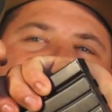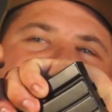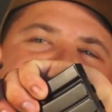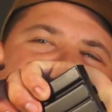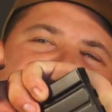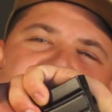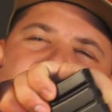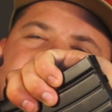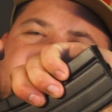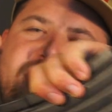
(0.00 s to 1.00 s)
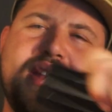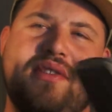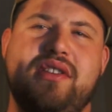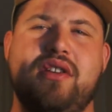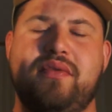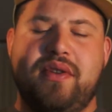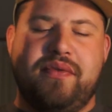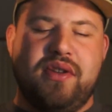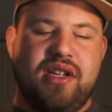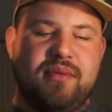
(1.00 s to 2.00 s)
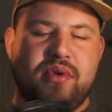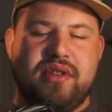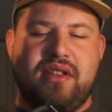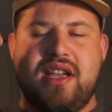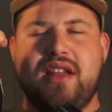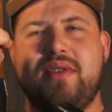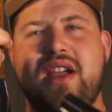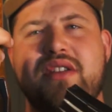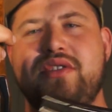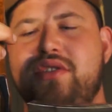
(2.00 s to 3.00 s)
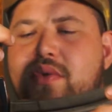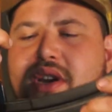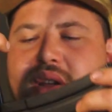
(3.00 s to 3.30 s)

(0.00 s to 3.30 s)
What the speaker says: As far as home defense, you know, if you need more than 10 rounds or 20